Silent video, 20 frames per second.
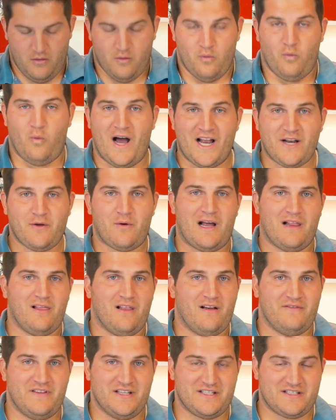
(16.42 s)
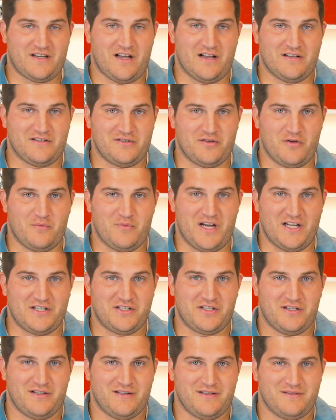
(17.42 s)
Why do I love this gun so
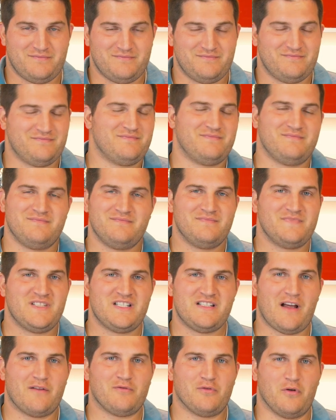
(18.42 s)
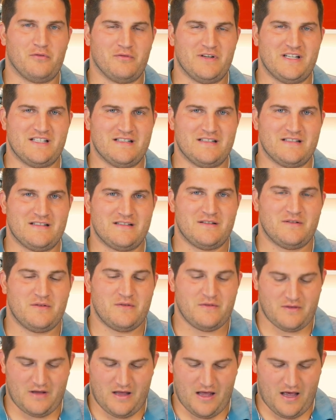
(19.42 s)
much? Several reasons.
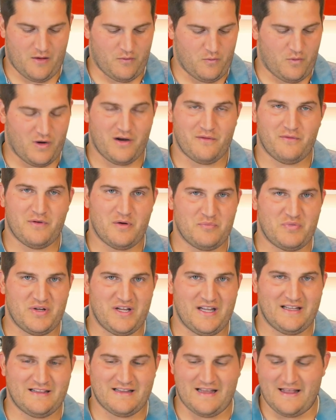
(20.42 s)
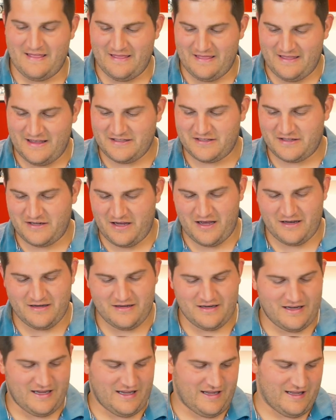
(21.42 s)
One of them being that this
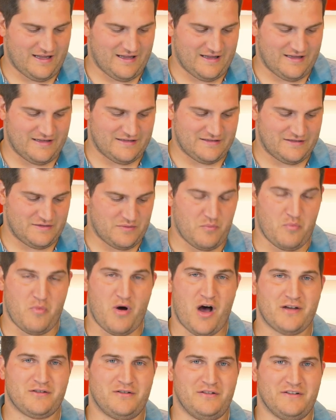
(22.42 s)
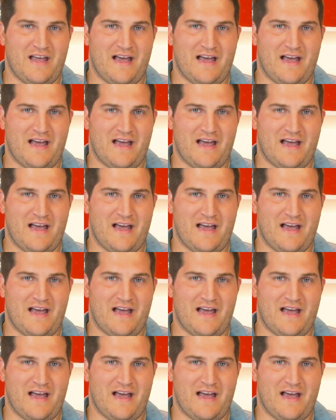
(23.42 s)
gun is modeled